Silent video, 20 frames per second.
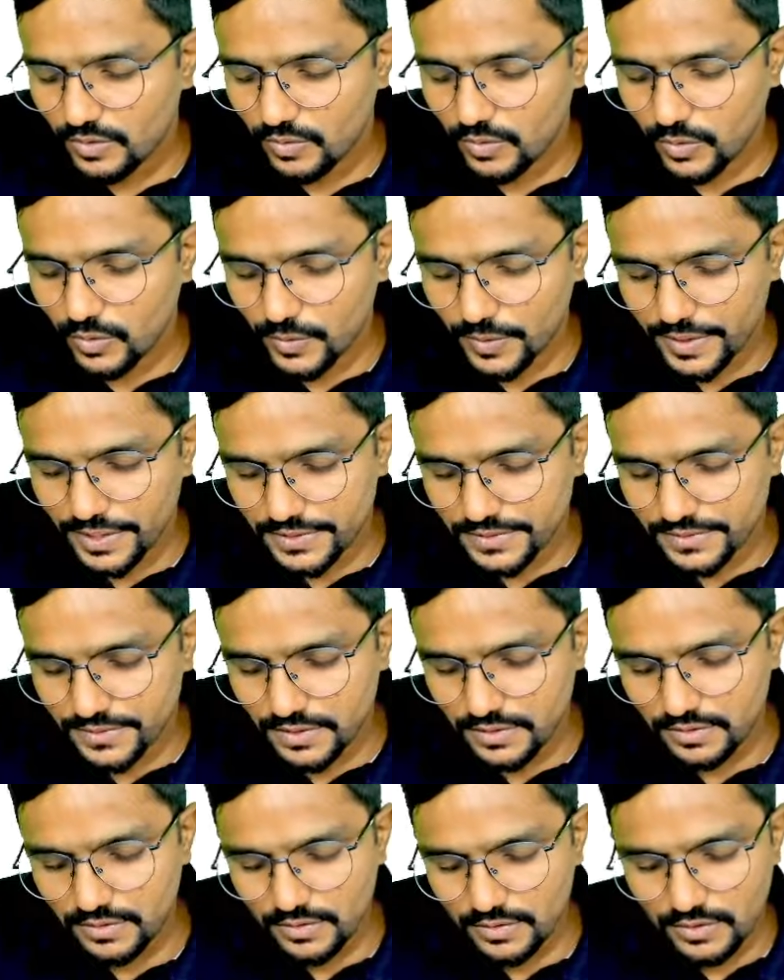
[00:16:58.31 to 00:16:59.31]
Okay, sir.
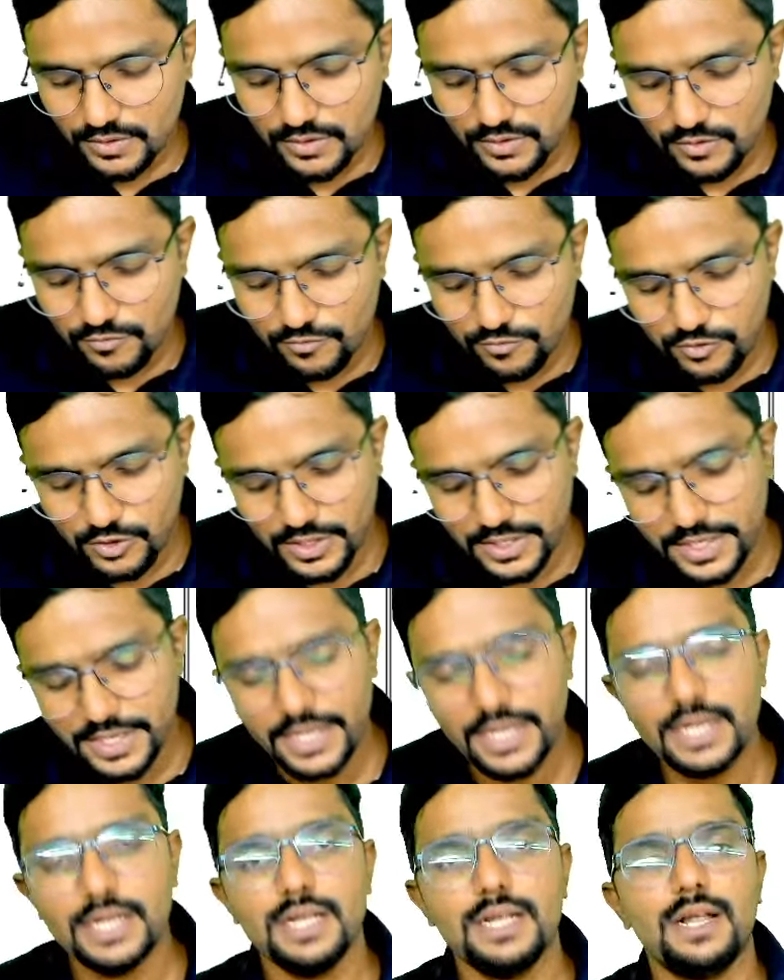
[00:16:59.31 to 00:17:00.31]

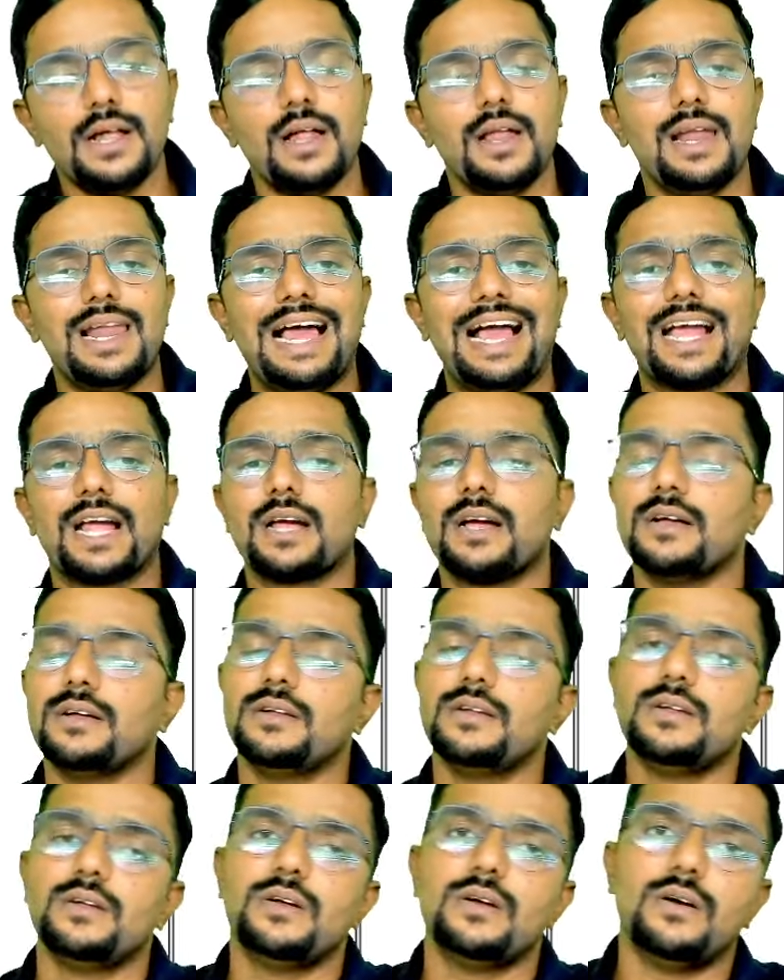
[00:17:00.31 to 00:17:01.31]
40 lakh.
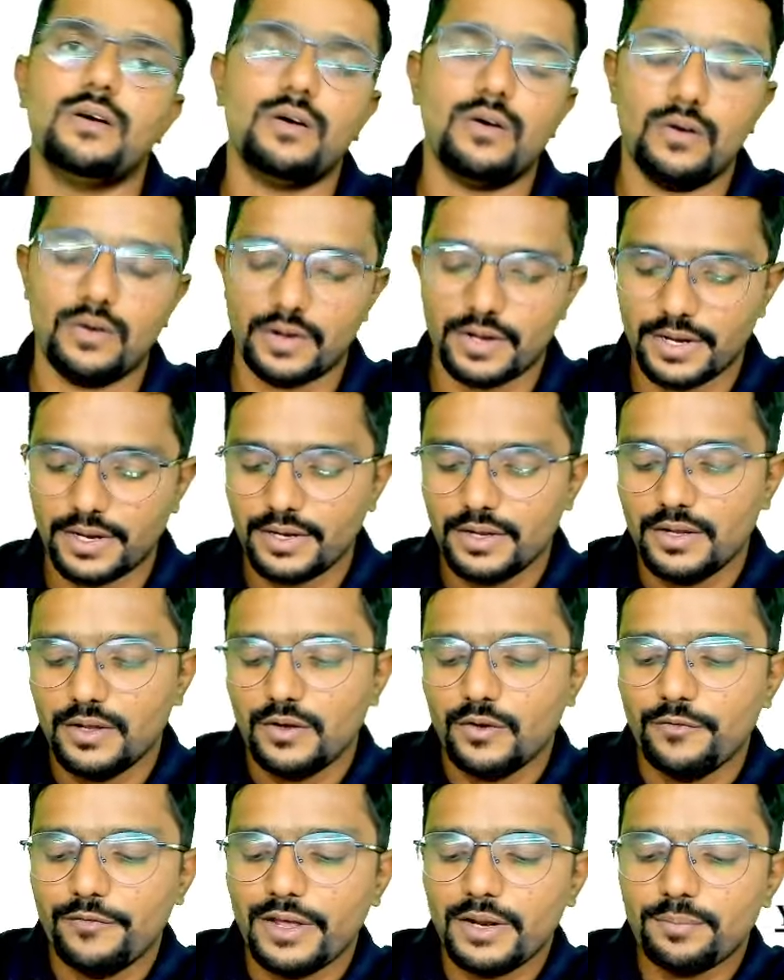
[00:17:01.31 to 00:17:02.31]
Okay.
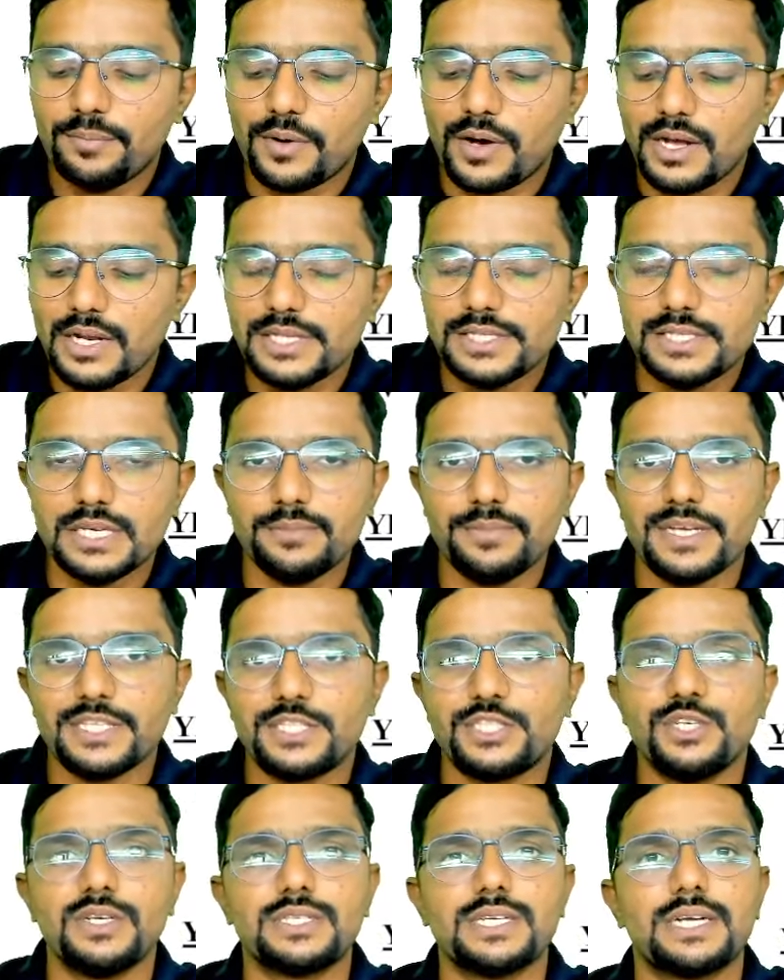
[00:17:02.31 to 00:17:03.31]
When policy
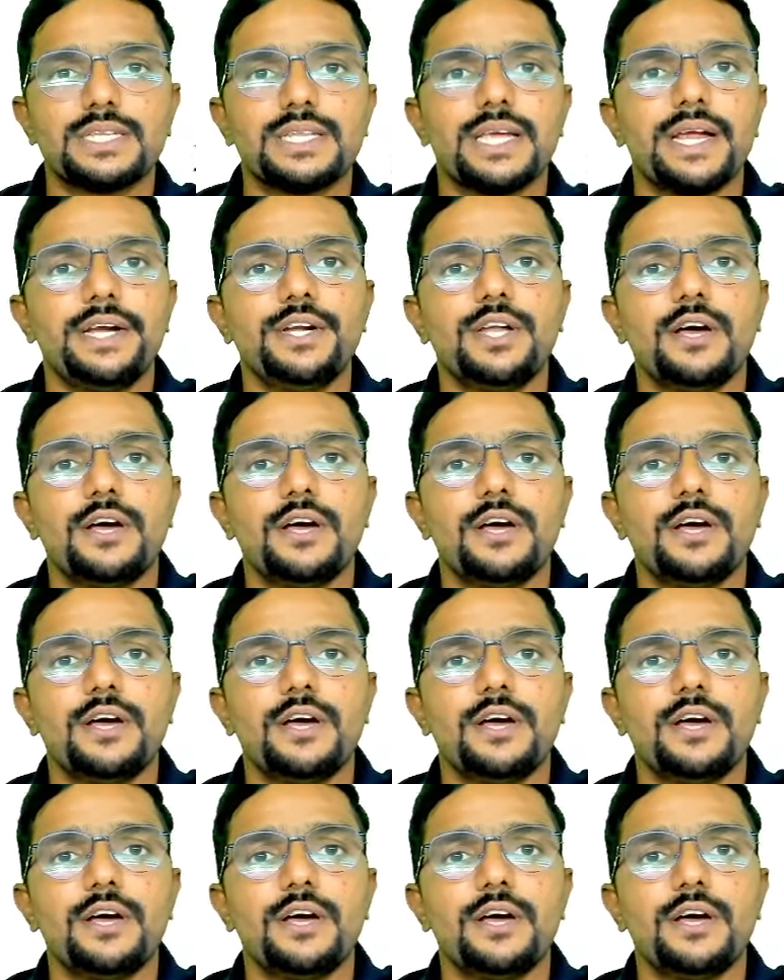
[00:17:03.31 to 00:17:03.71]
matures at the end